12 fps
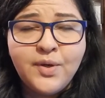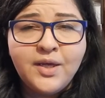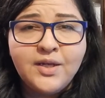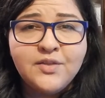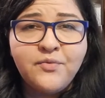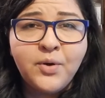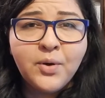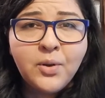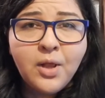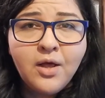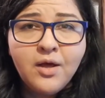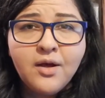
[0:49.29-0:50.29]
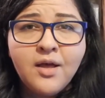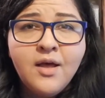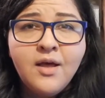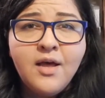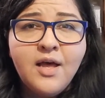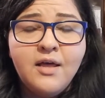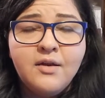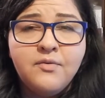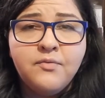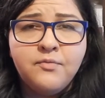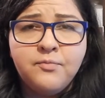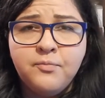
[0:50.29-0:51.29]
and it's very long
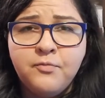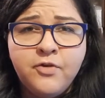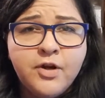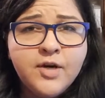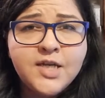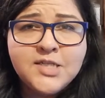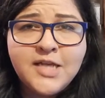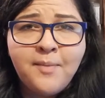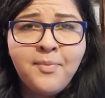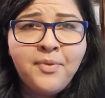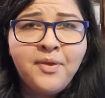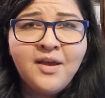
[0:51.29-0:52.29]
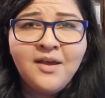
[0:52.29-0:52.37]
and very in-depth